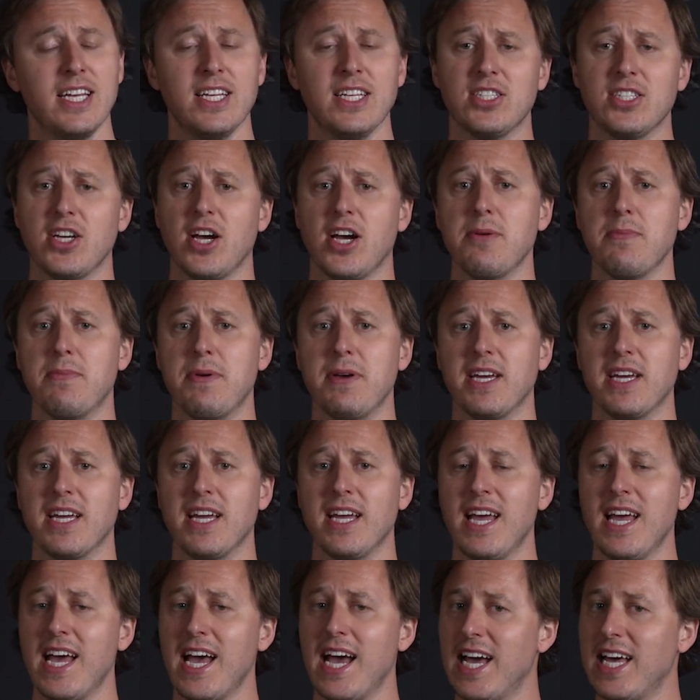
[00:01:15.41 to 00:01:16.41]
typing,
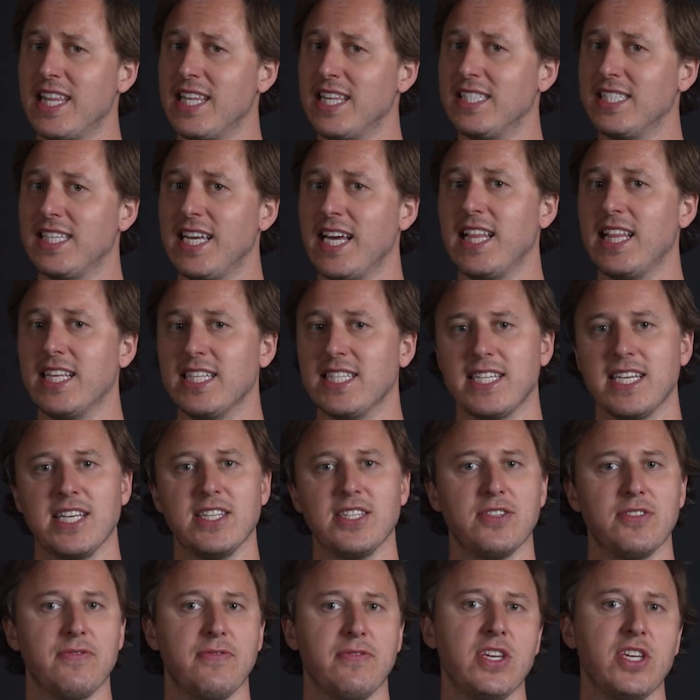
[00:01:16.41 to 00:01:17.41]
and
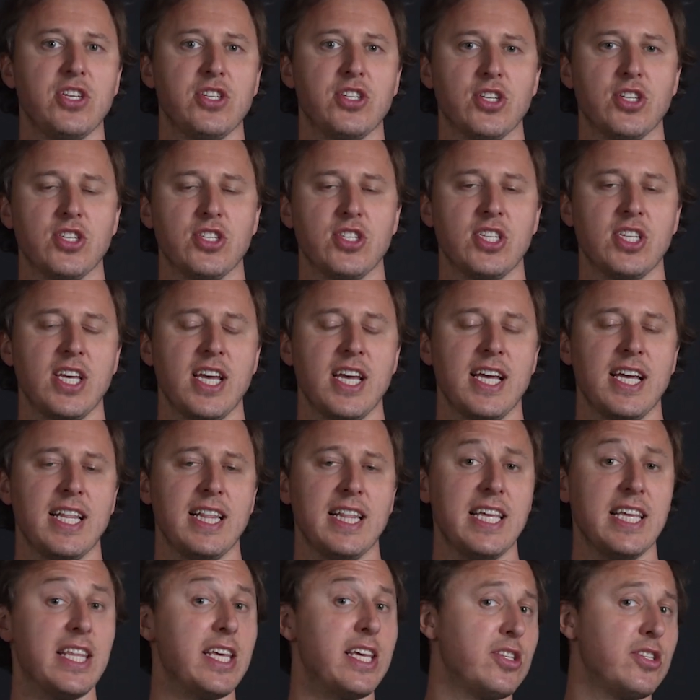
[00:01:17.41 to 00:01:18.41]
IntelliSense features,
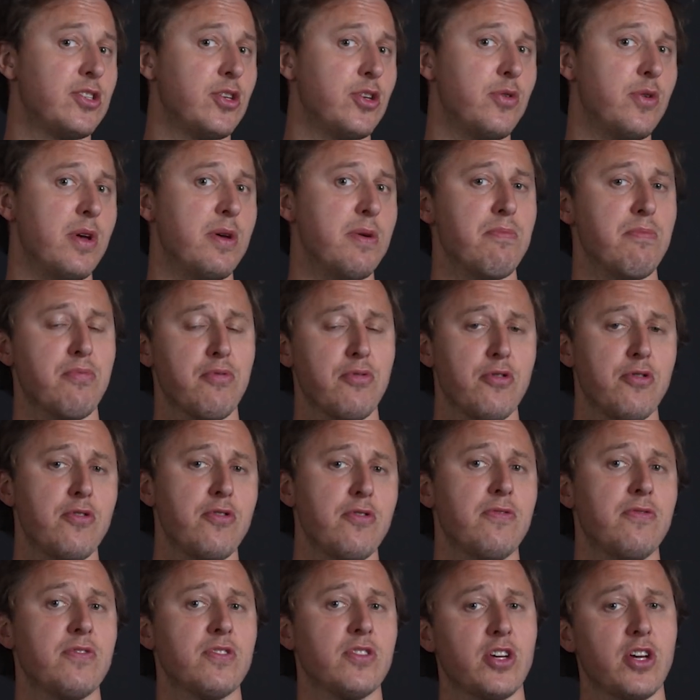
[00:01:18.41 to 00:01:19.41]
leading to
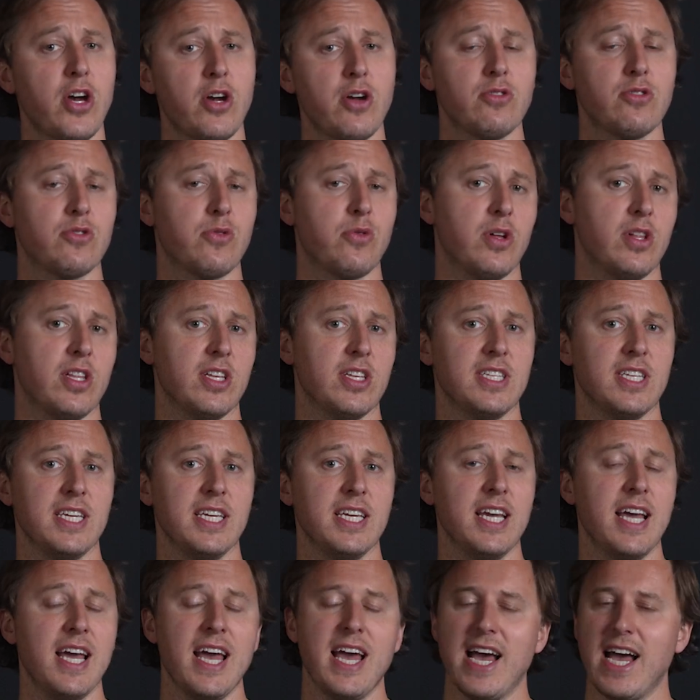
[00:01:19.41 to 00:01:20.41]
improved code
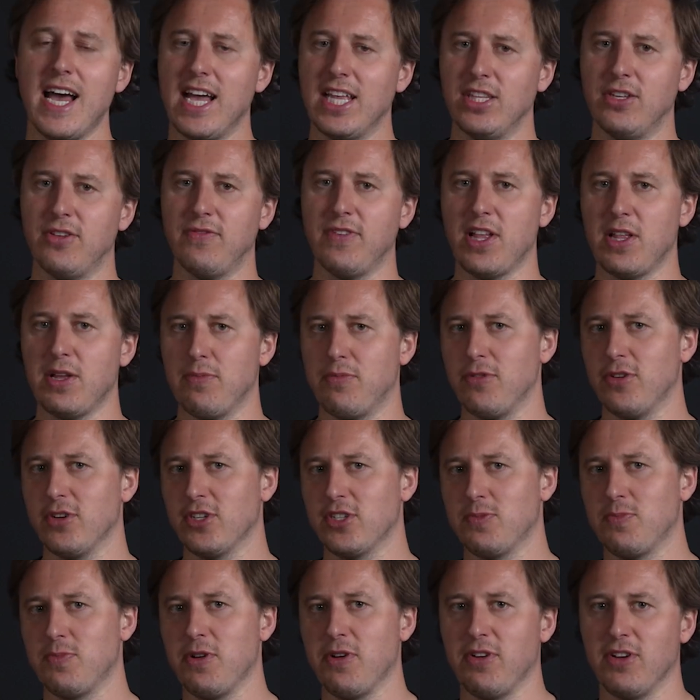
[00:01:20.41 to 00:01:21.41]
quality and developer
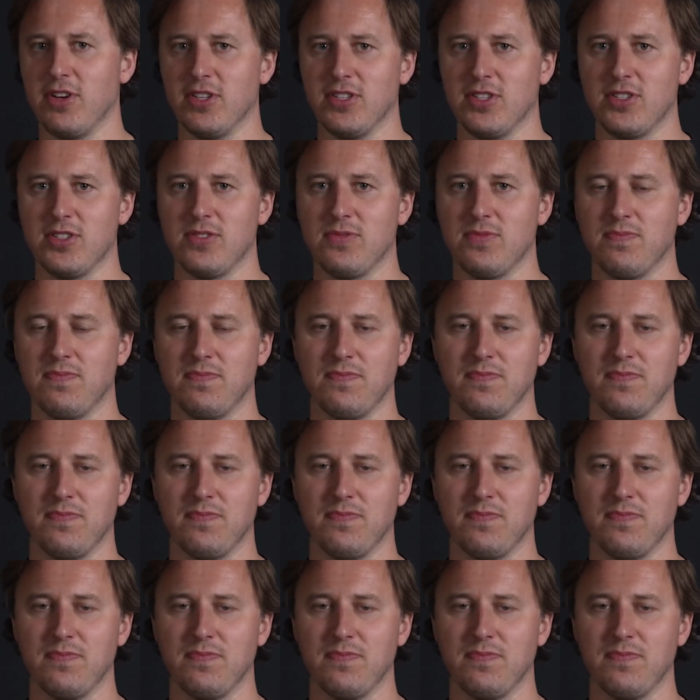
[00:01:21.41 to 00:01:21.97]
experience.